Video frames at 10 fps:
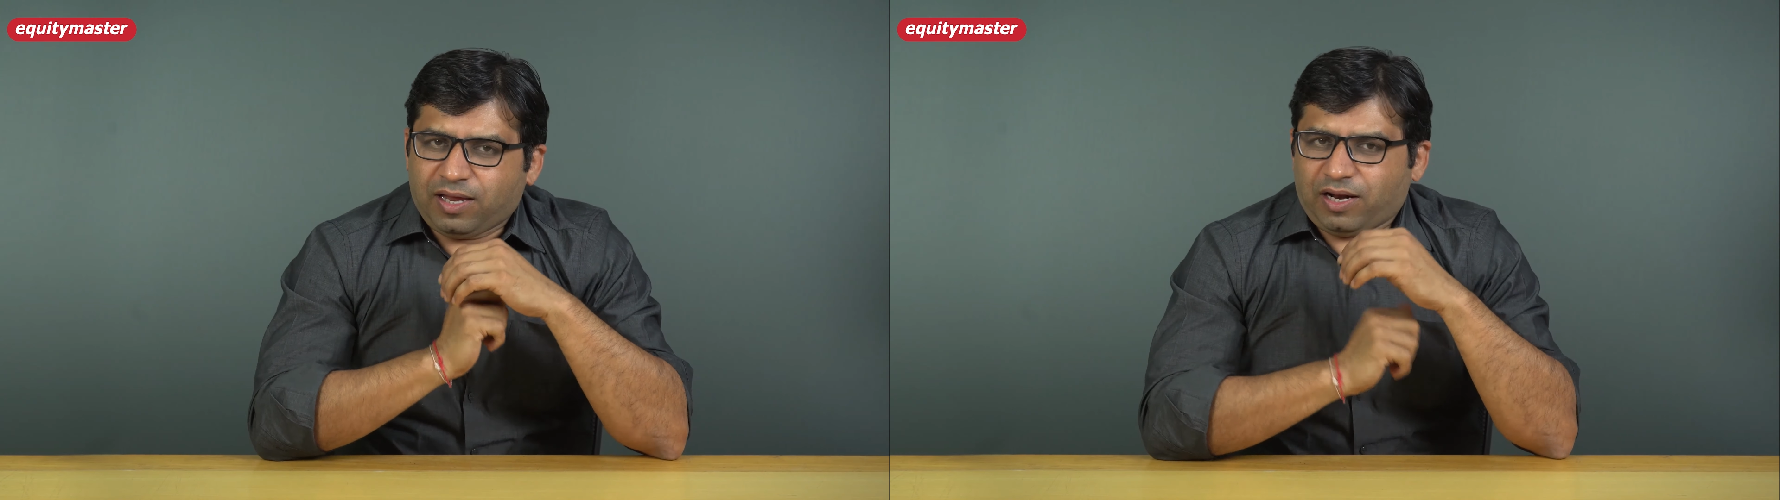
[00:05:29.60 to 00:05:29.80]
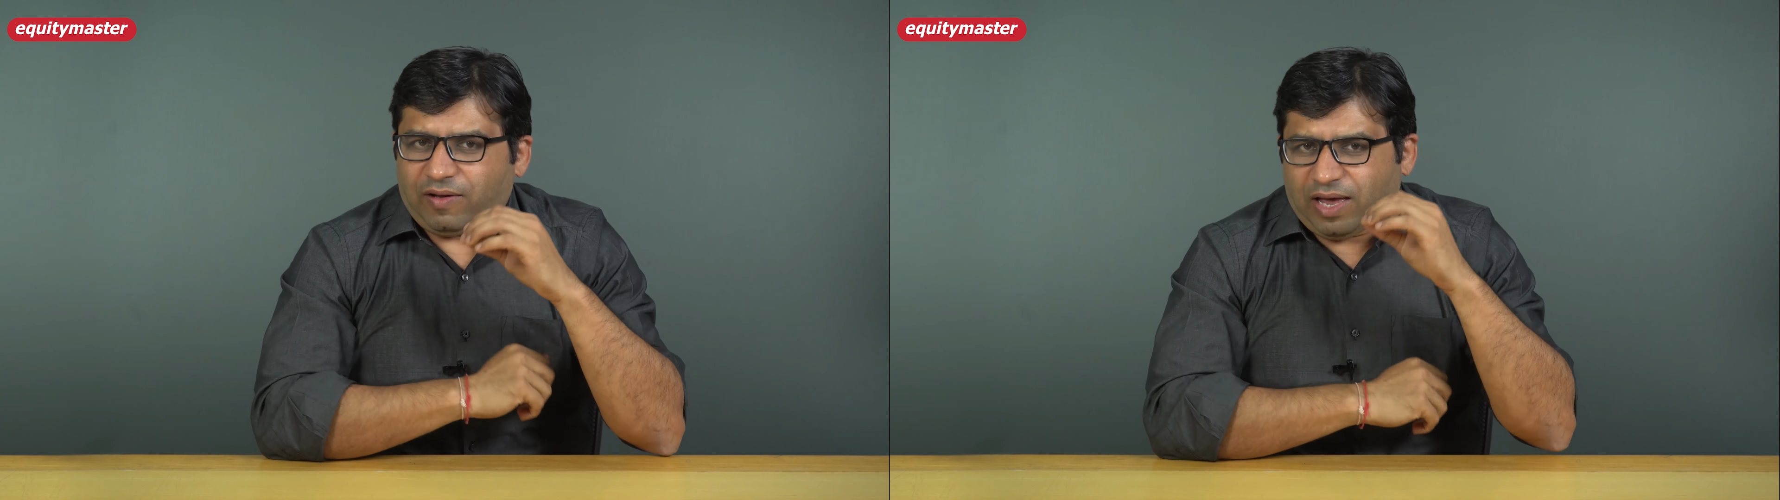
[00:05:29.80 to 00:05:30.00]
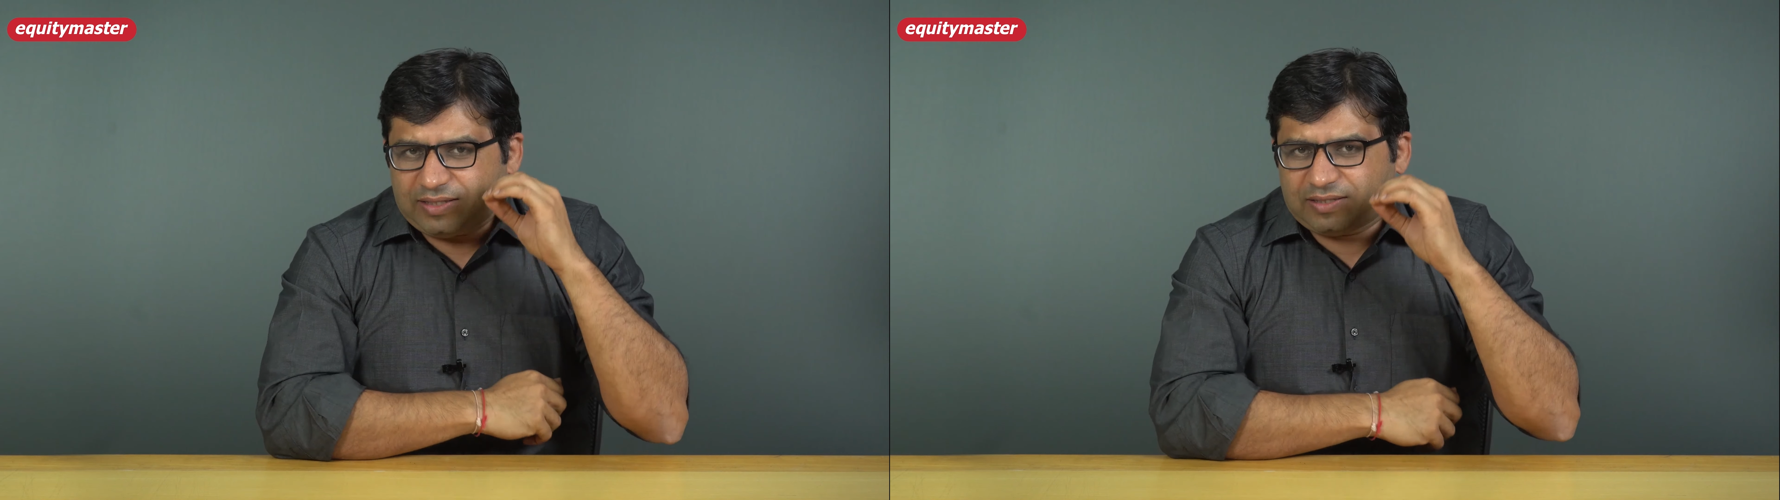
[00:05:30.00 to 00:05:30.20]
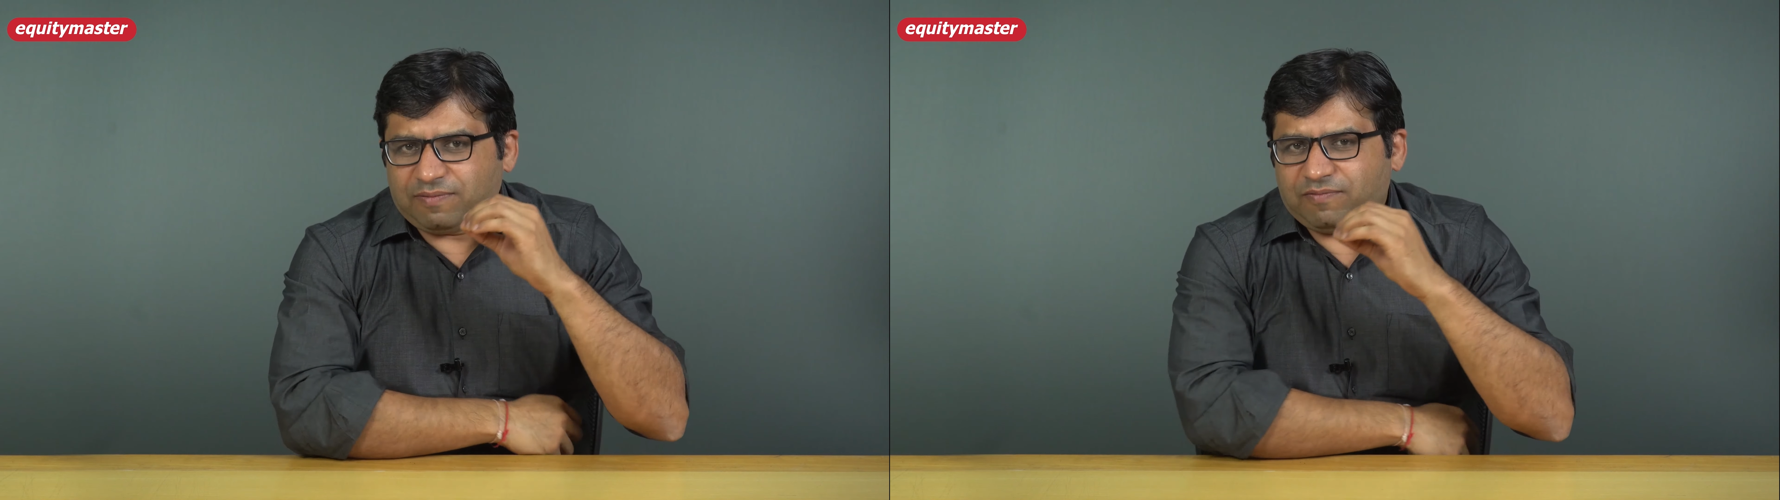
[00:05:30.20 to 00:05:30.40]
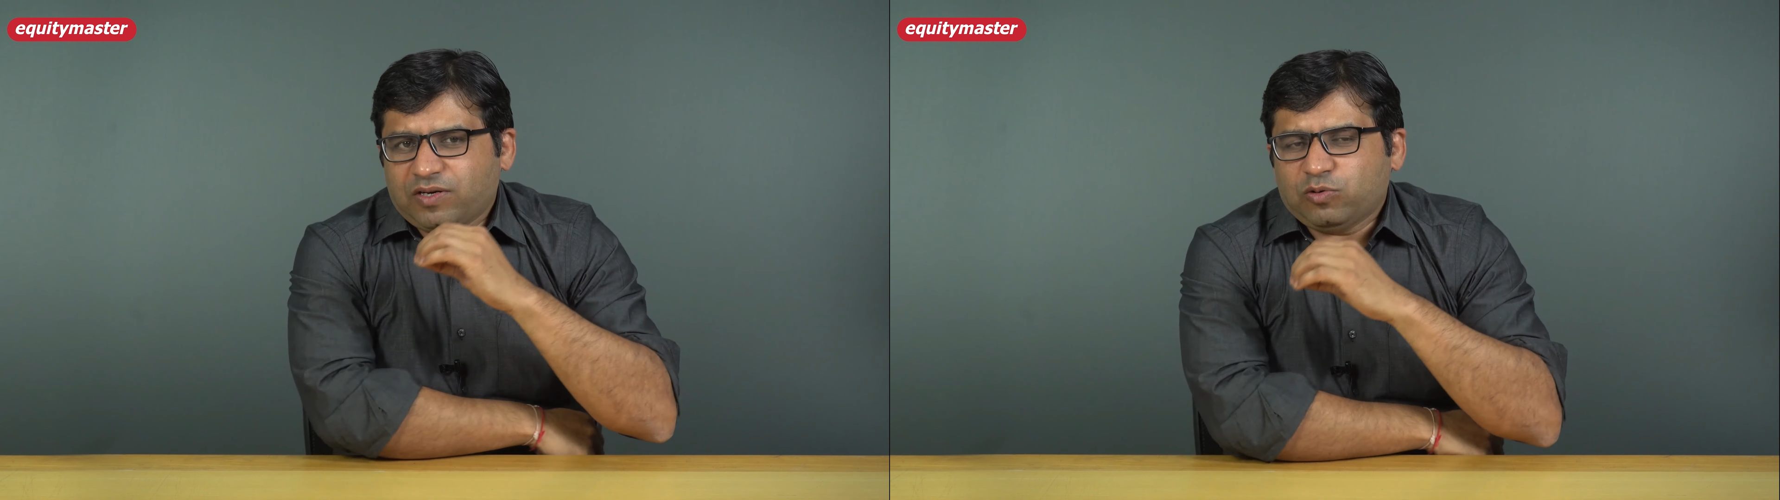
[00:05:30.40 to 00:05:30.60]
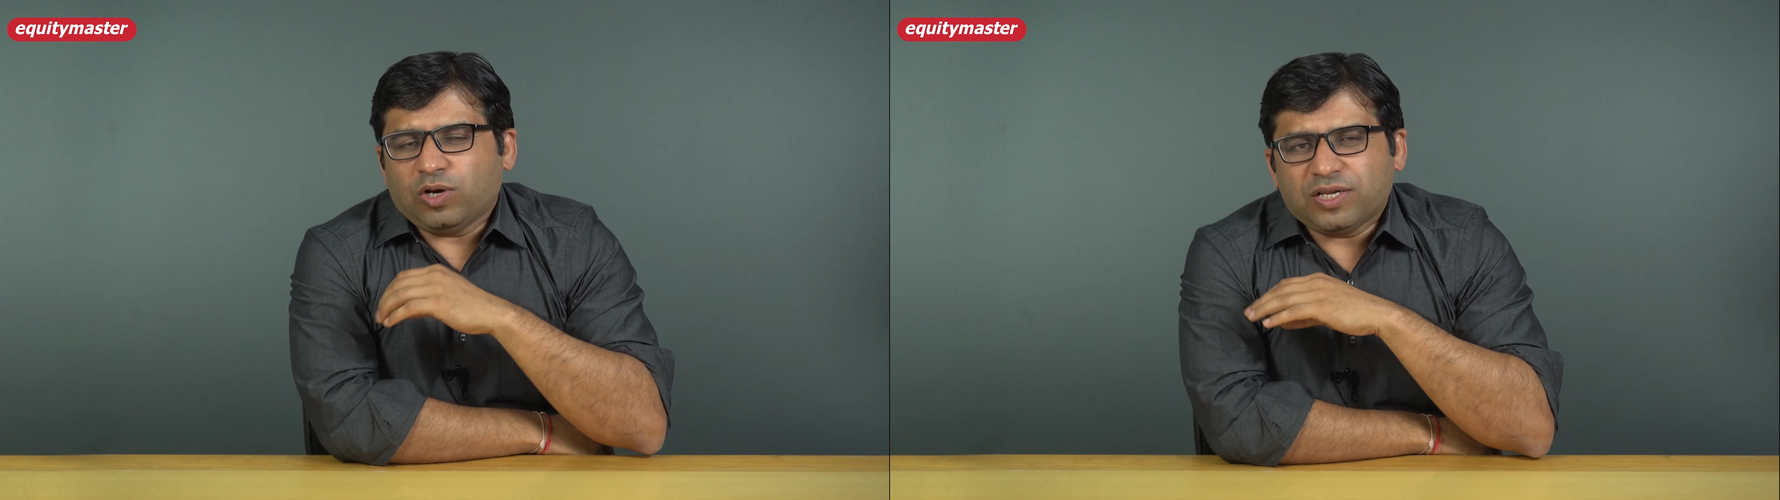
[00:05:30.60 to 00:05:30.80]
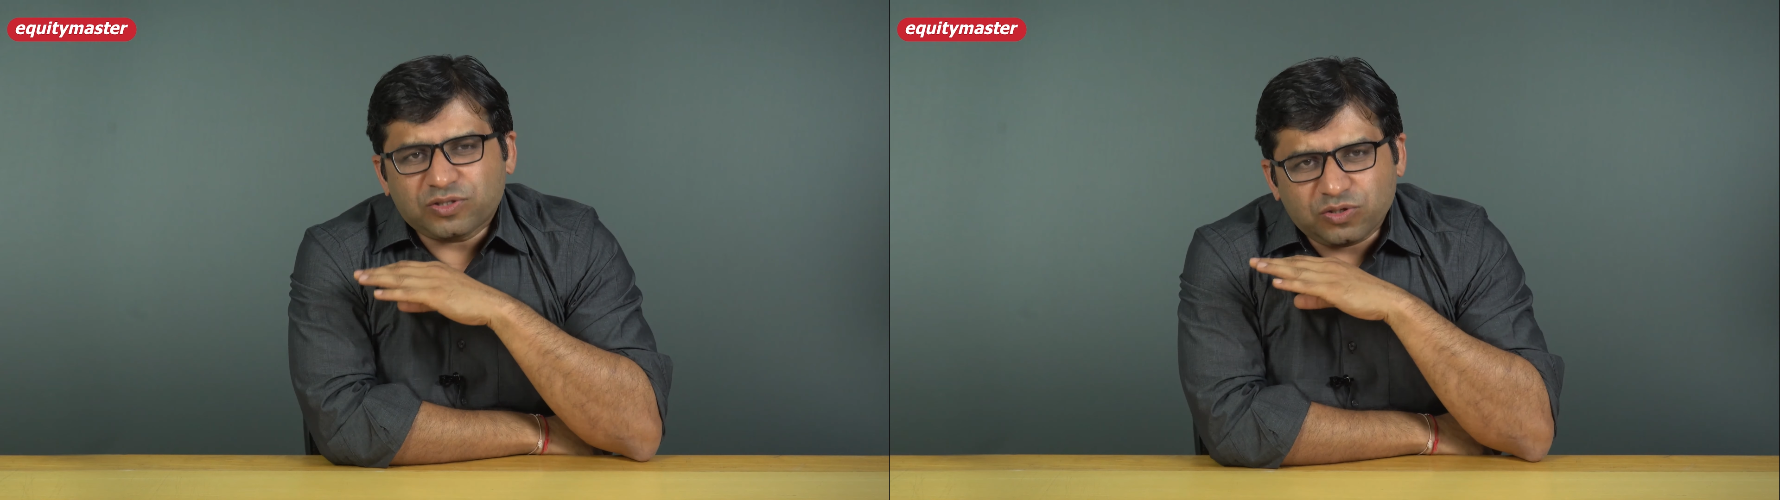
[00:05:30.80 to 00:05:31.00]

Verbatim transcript: Now, as someone who has